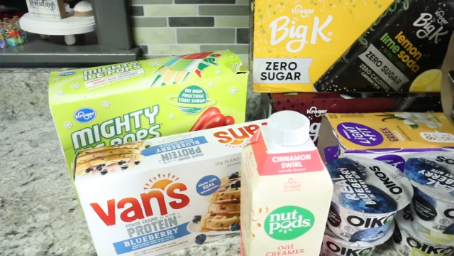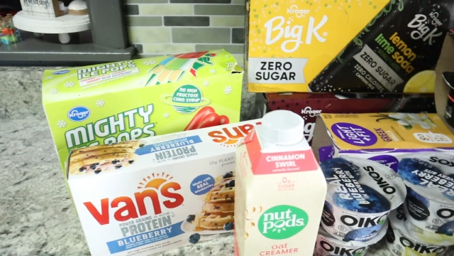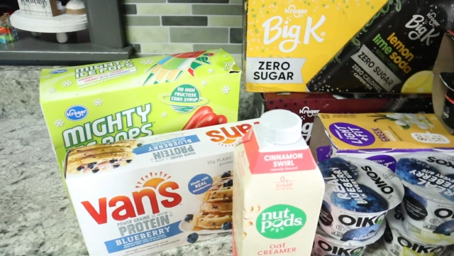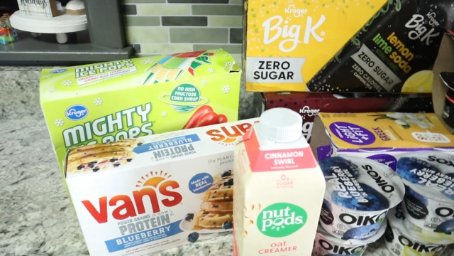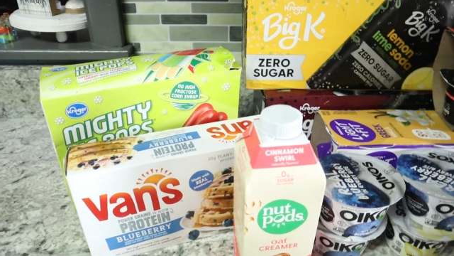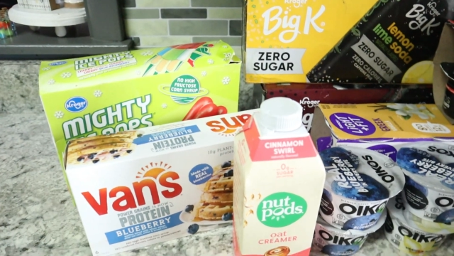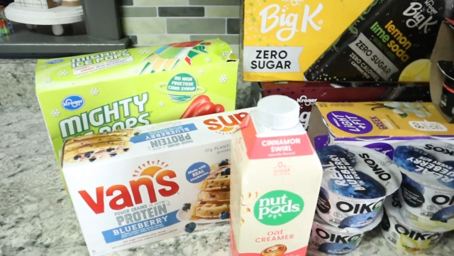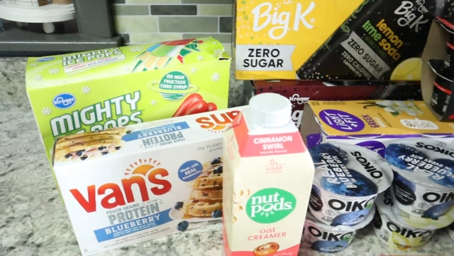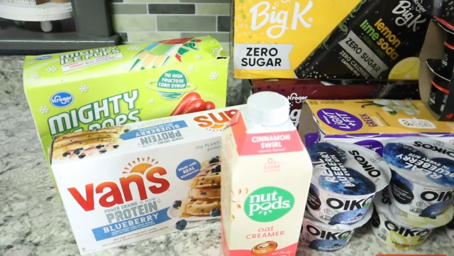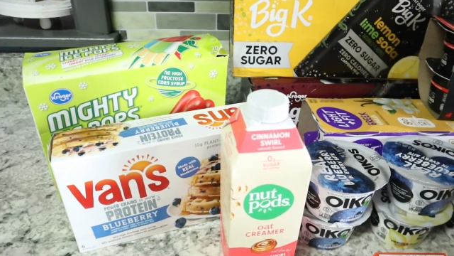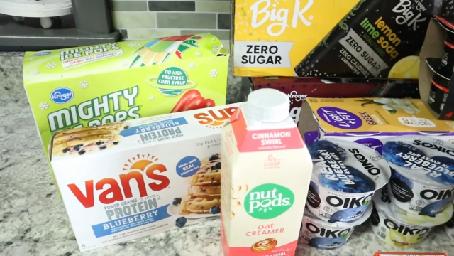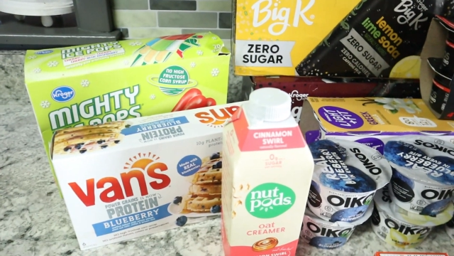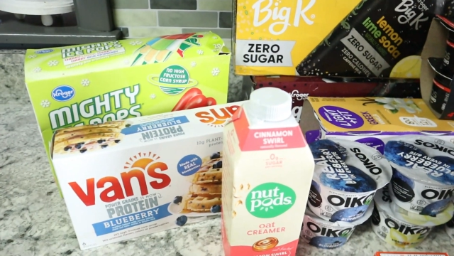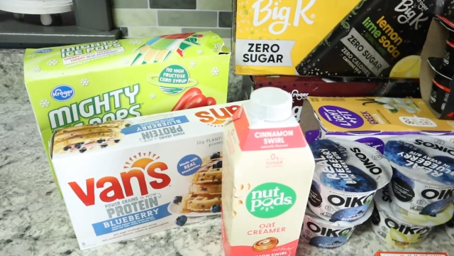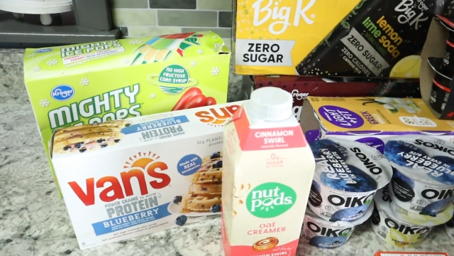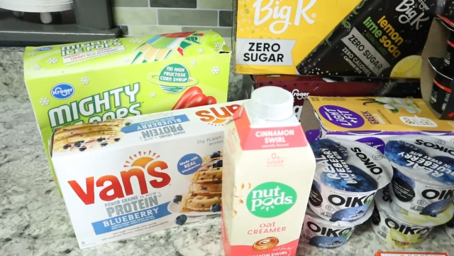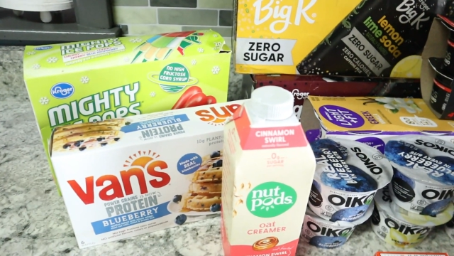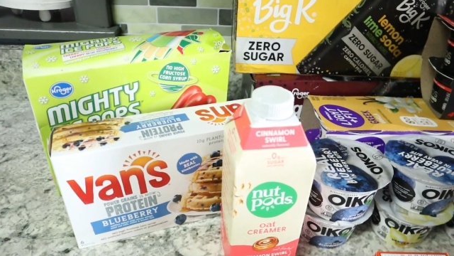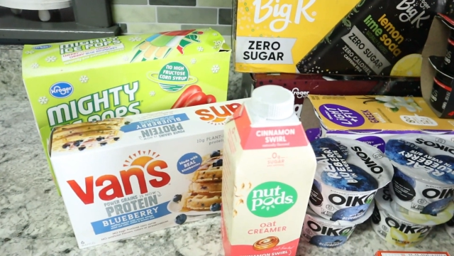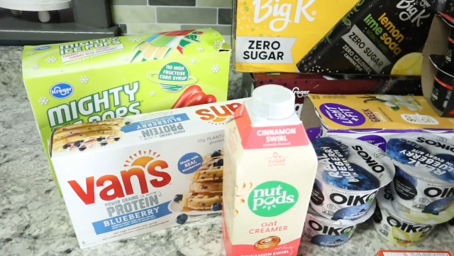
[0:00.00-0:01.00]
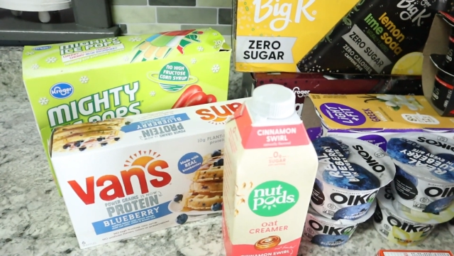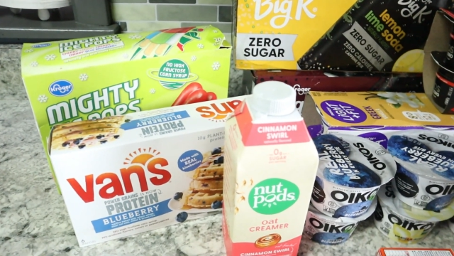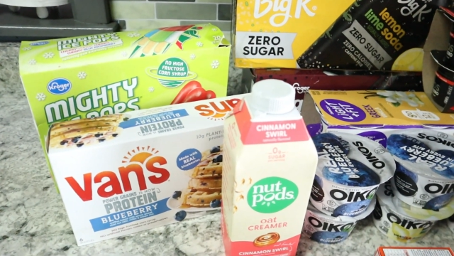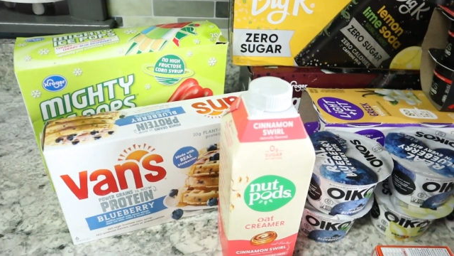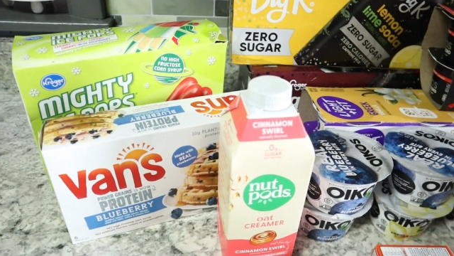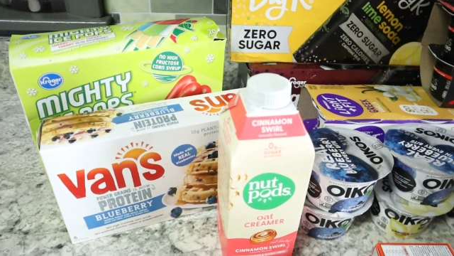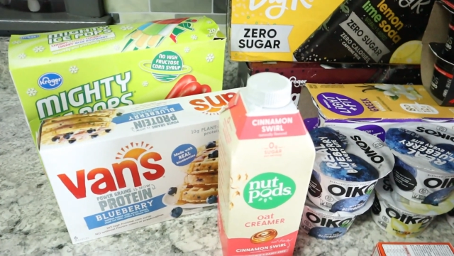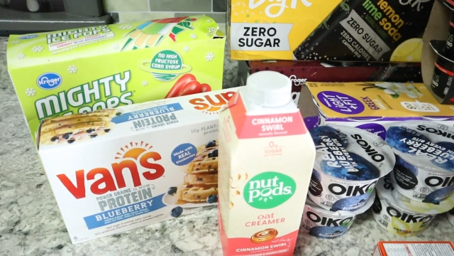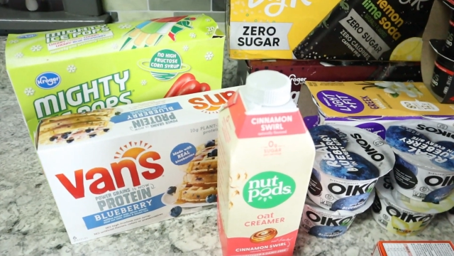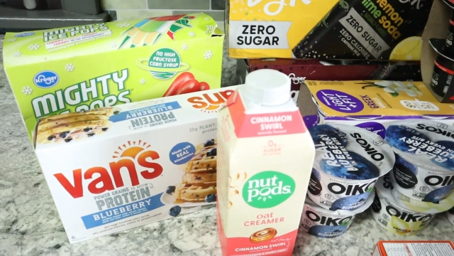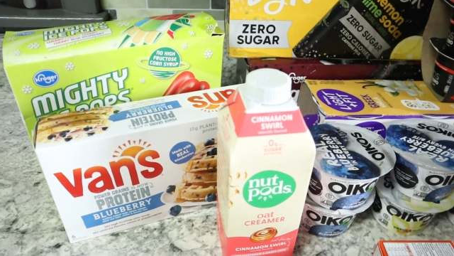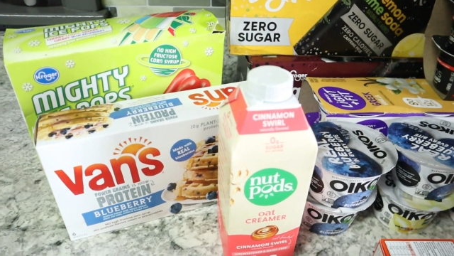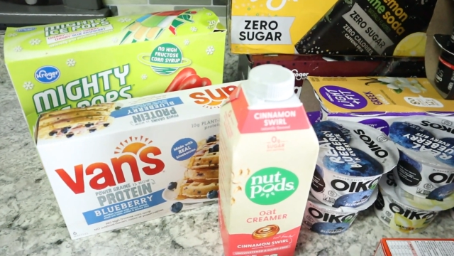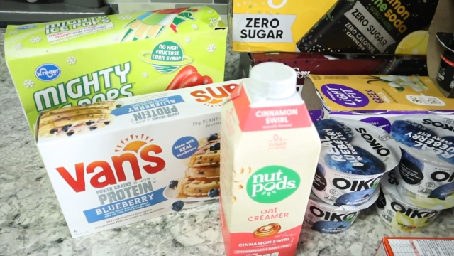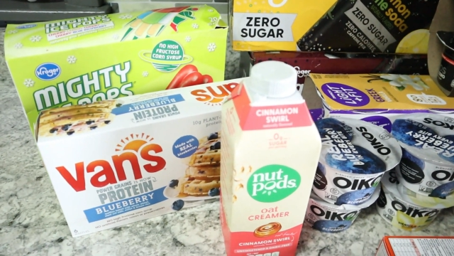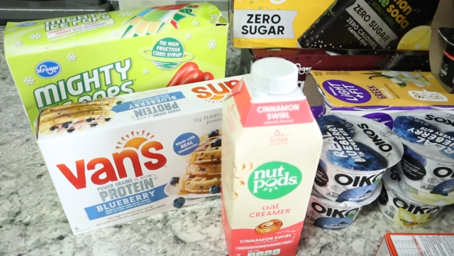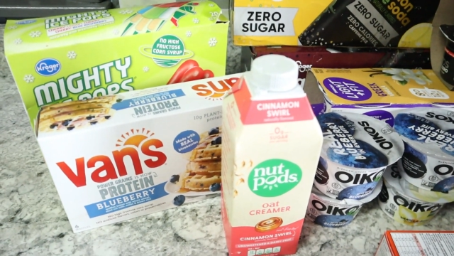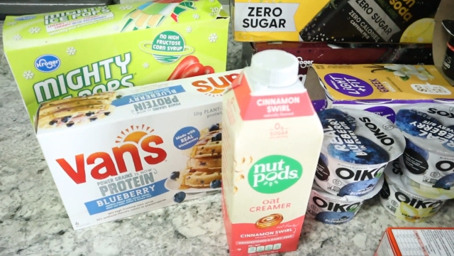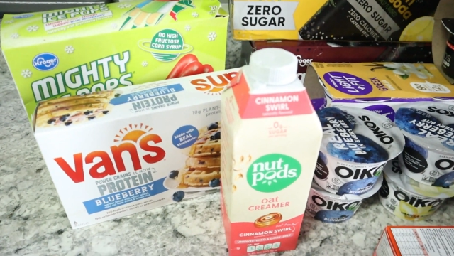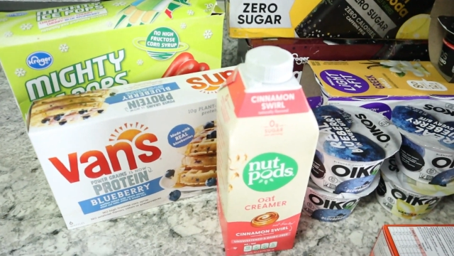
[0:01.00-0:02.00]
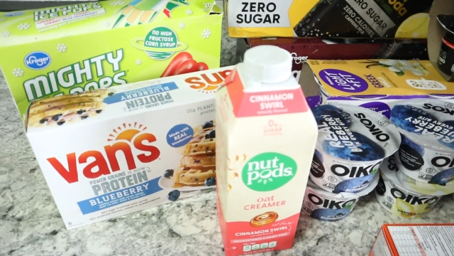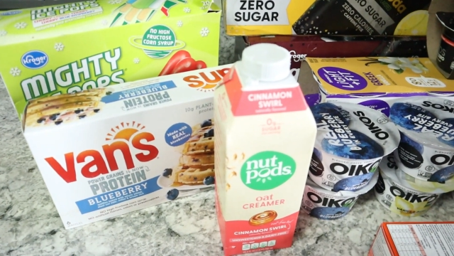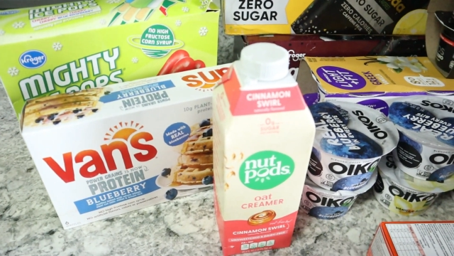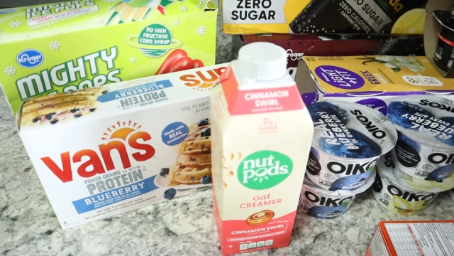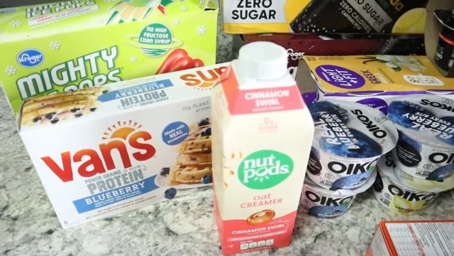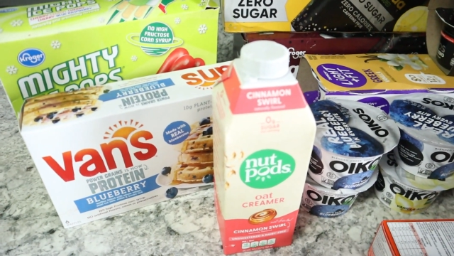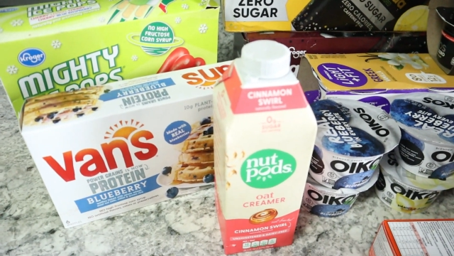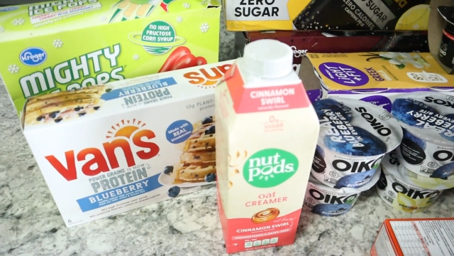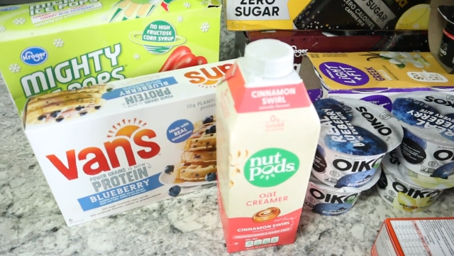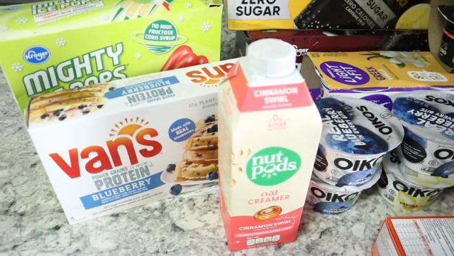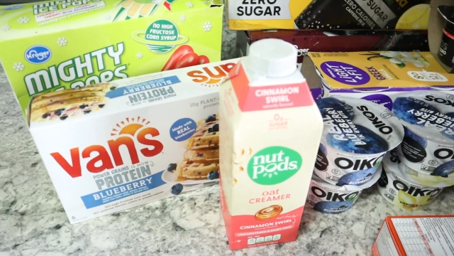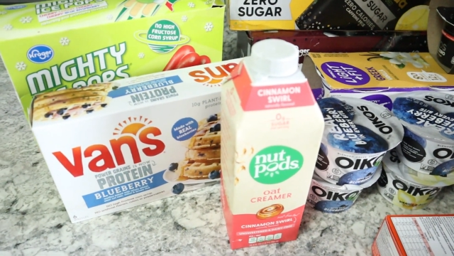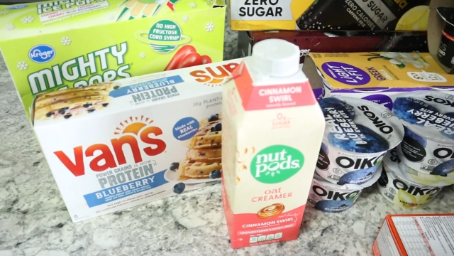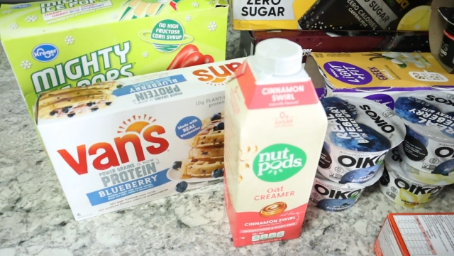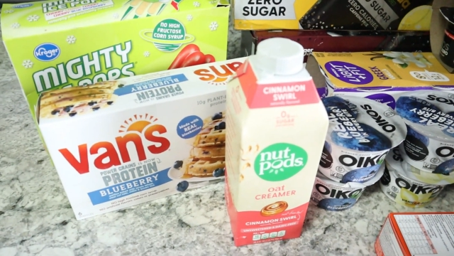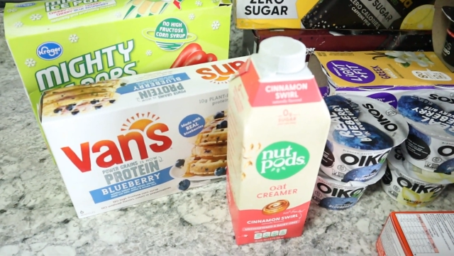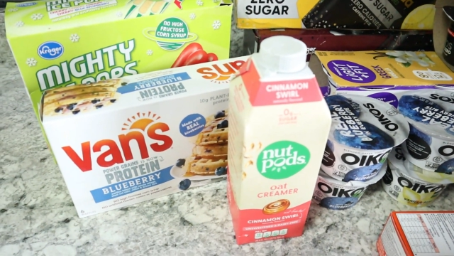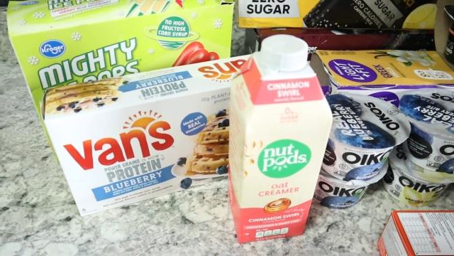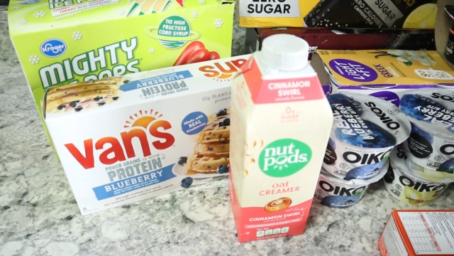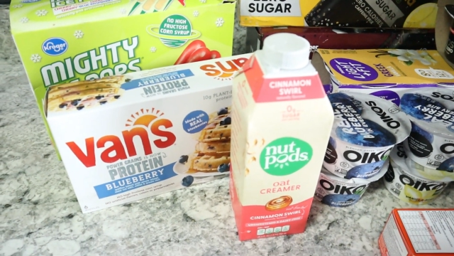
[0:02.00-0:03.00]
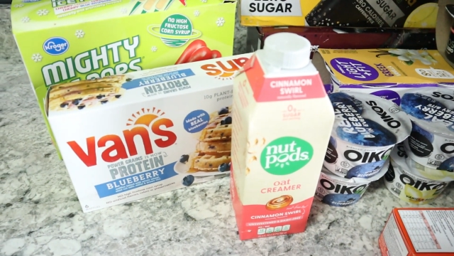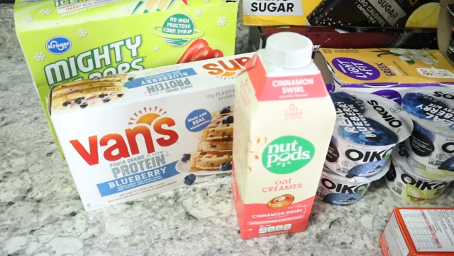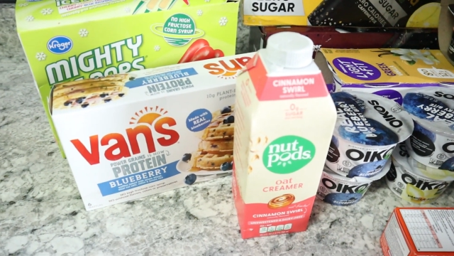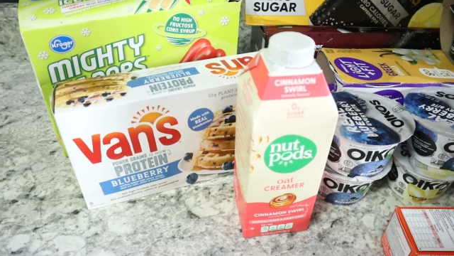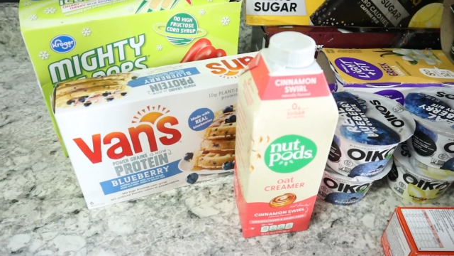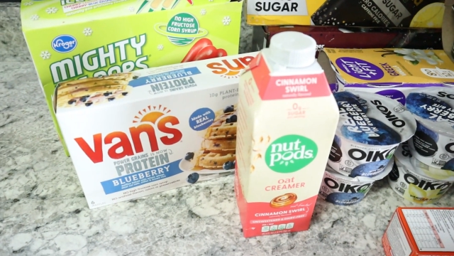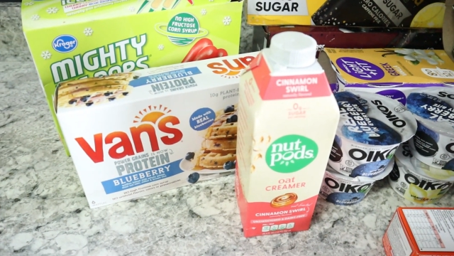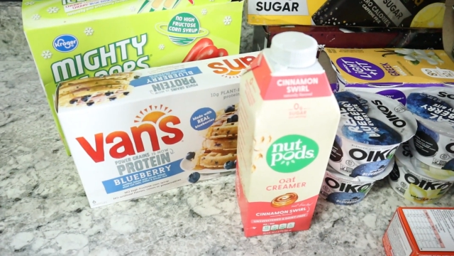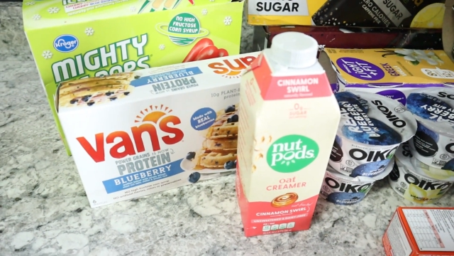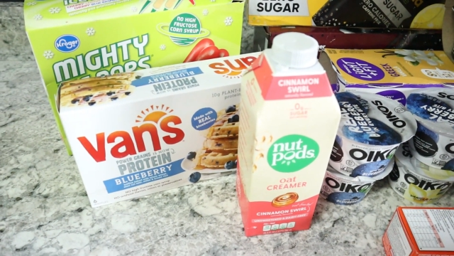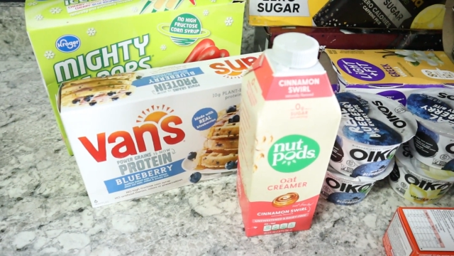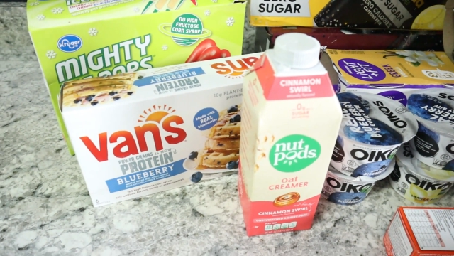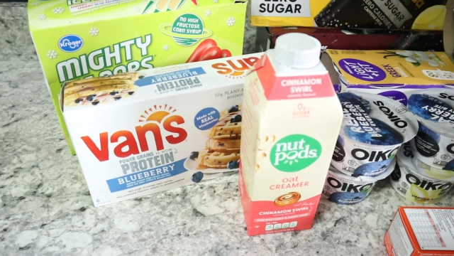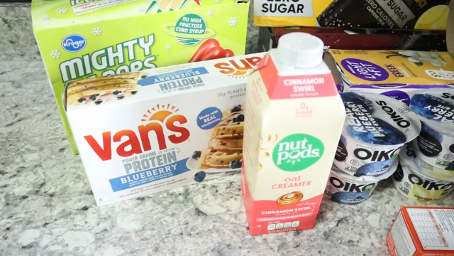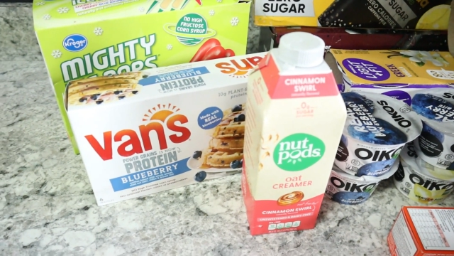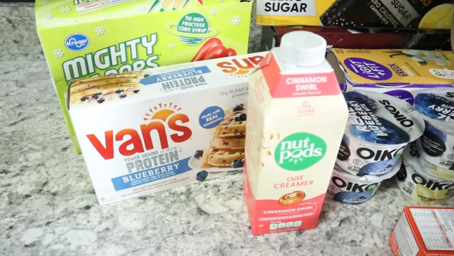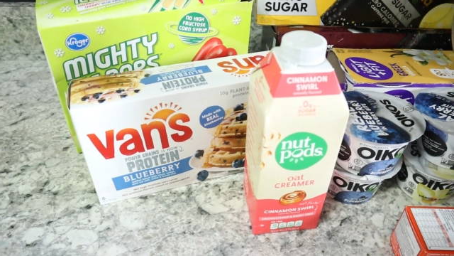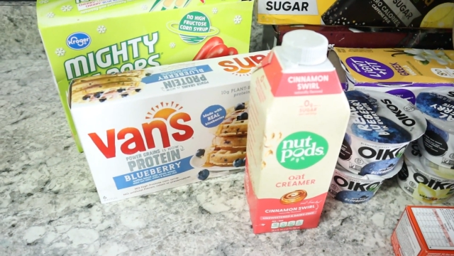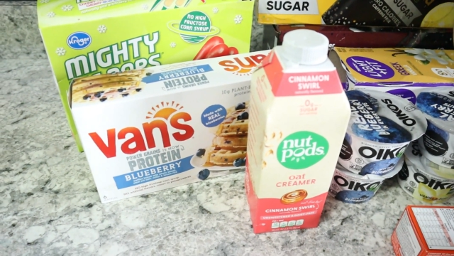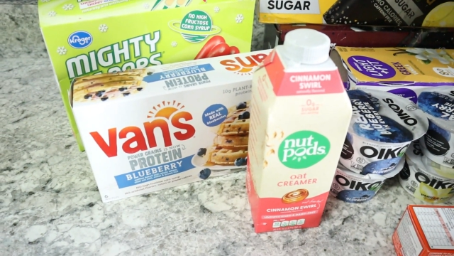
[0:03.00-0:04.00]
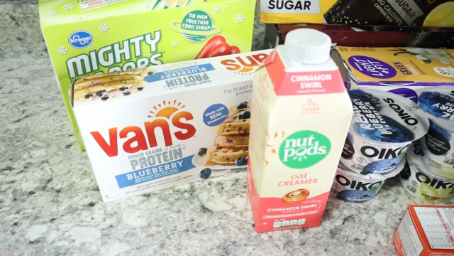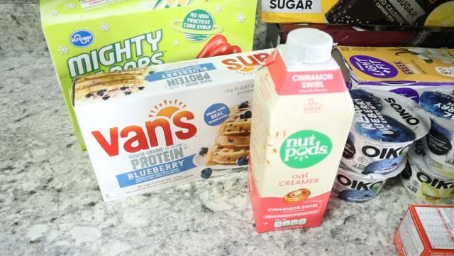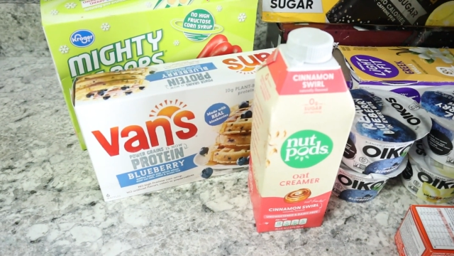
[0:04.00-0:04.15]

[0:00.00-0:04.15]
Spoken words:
No face is visible, so there are no lips to read.